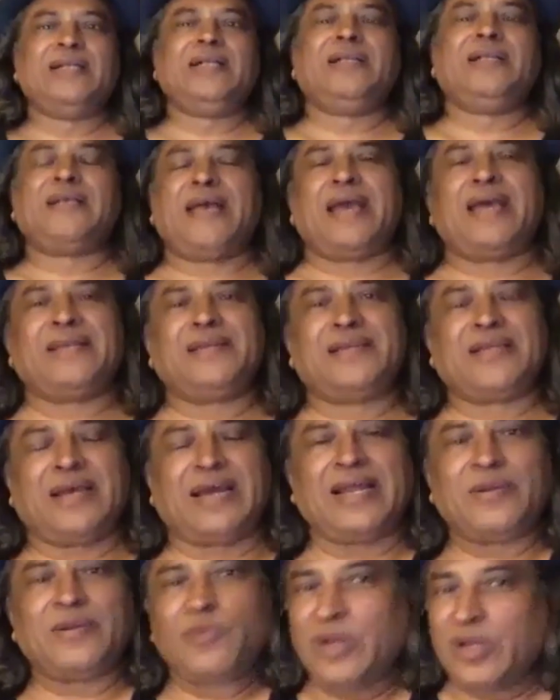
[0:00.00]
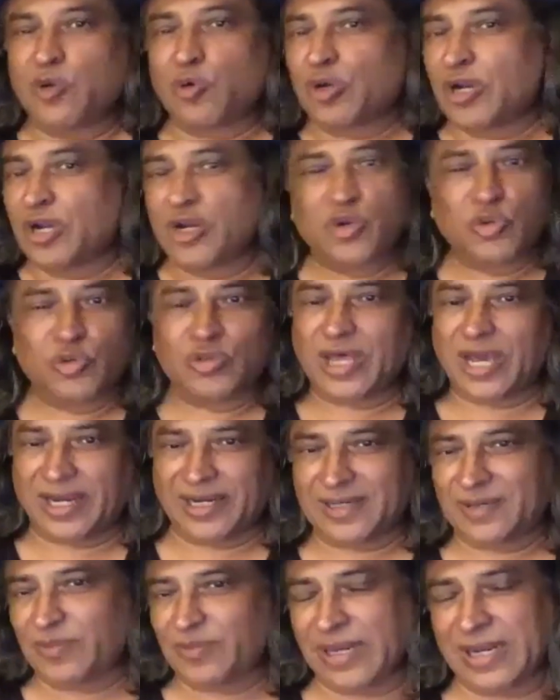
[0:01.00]
And we couldn't do that
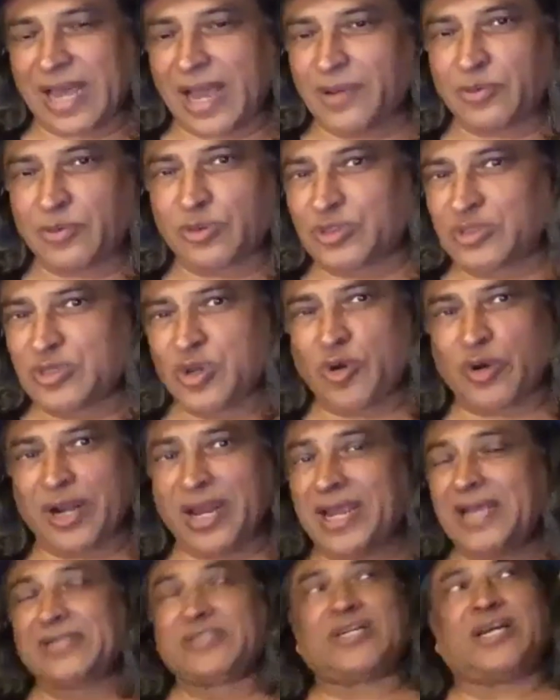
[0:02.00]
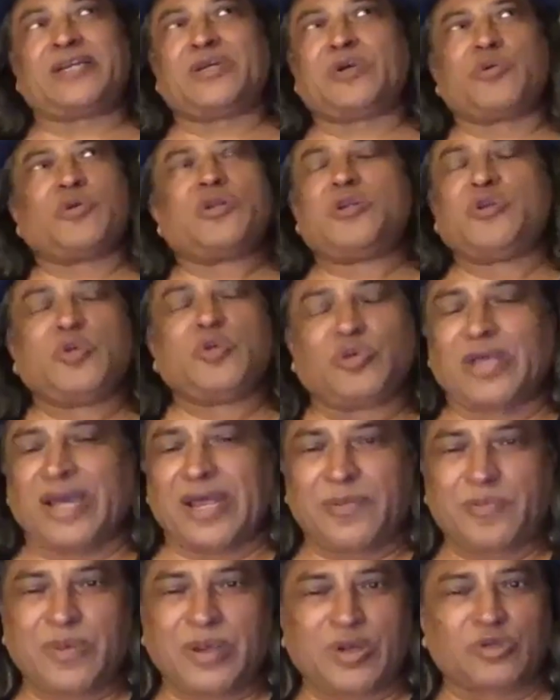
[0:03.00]
when I was your age. I couldn't do
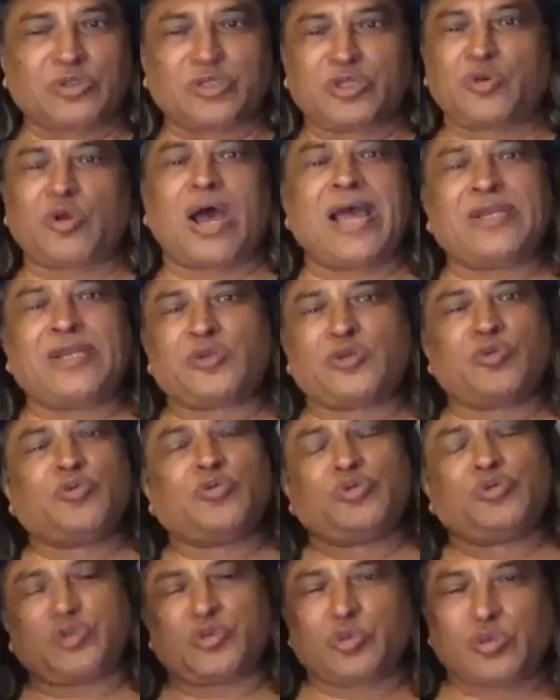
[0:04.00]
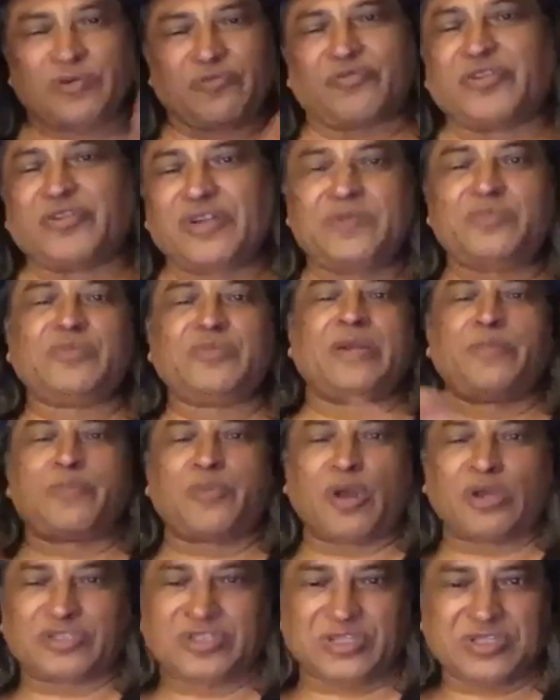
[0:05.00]
that because, you know, I had to shoot a film, then
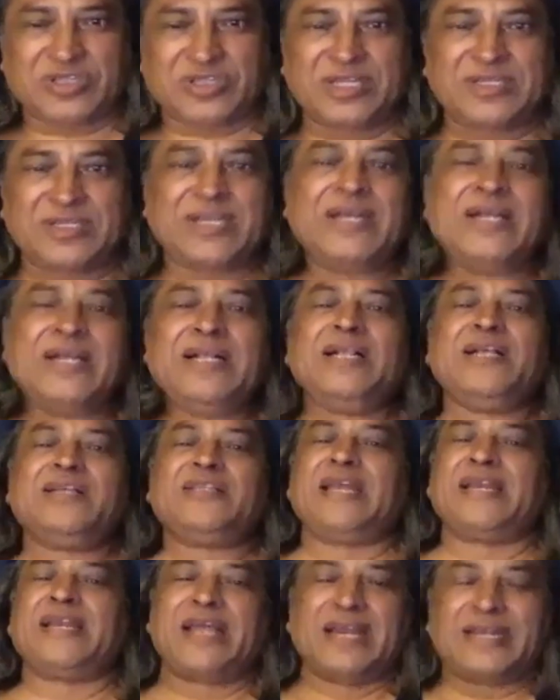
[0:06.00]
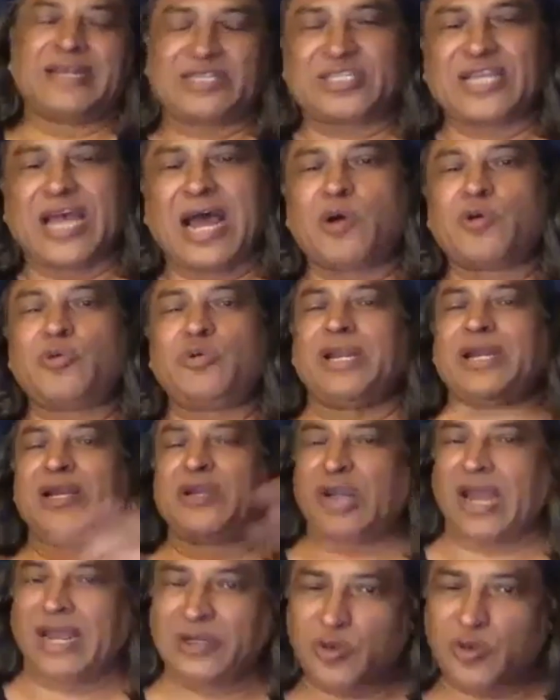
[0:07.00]
process it, then get sound and
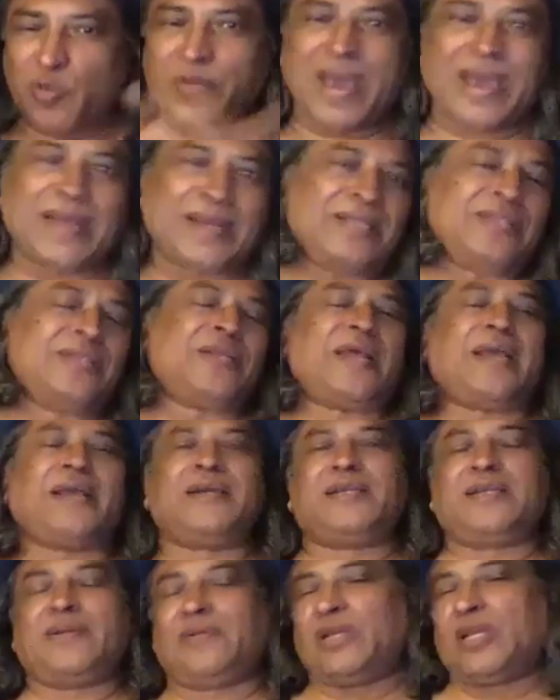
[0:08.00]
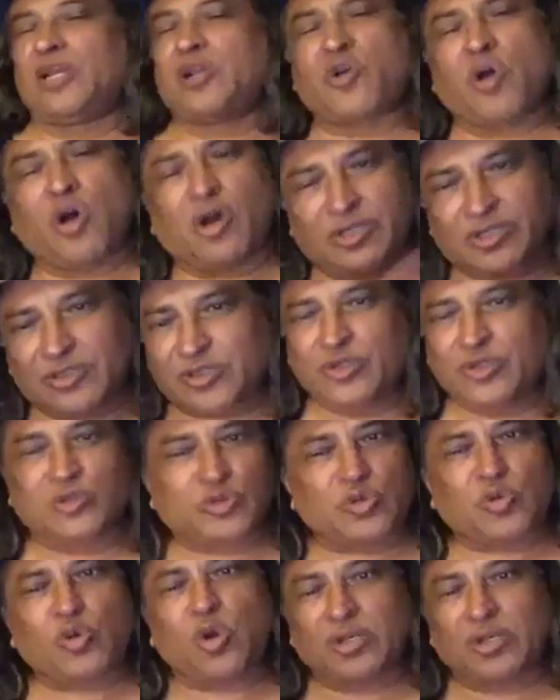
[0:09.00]
try to marry the negative. It used
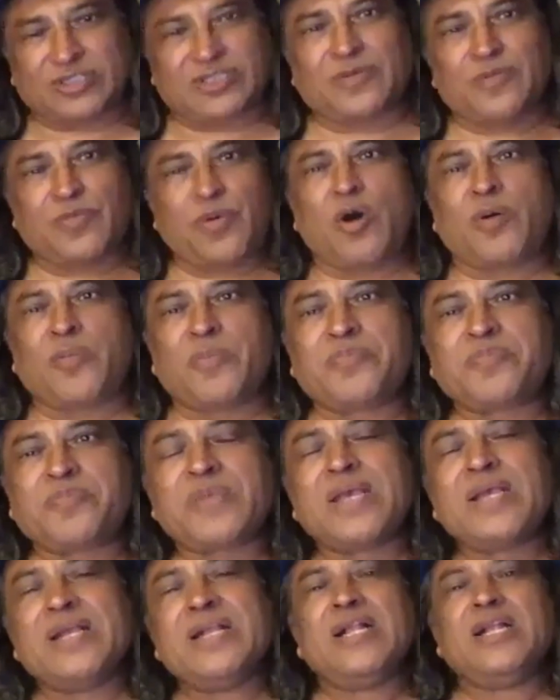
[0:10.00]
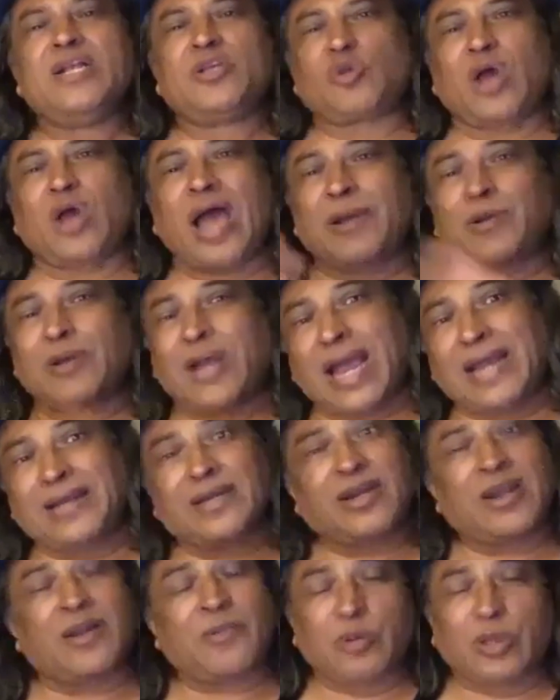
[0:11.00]
to cost a bomb. So I
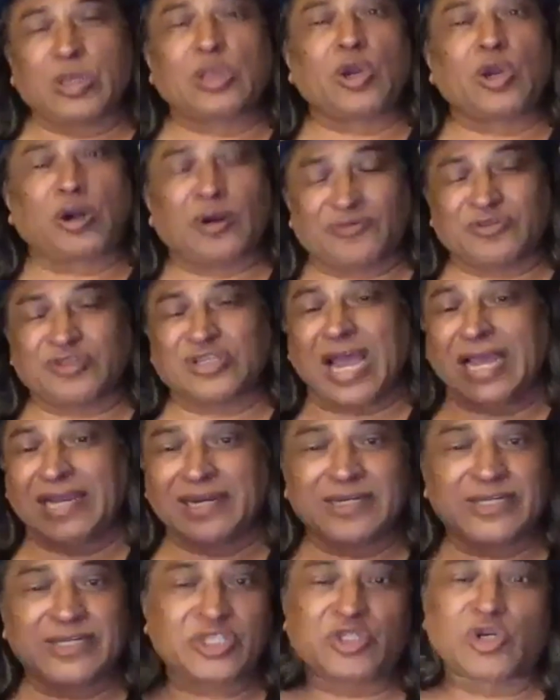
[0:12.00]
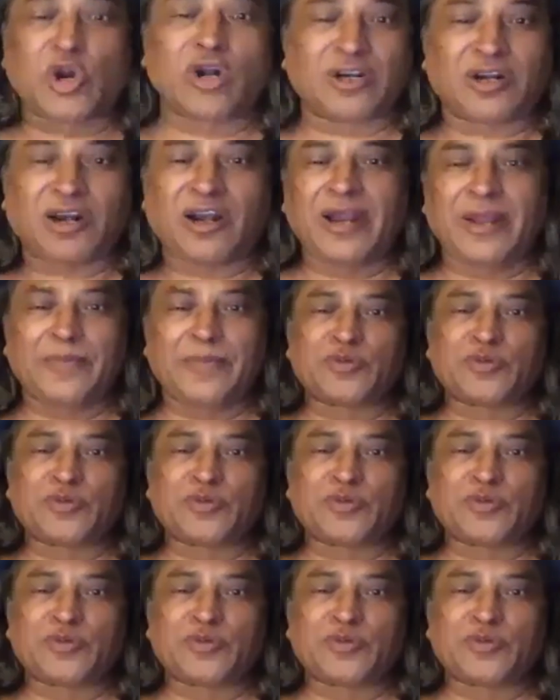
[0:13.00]
ended up with a lot of silent short clips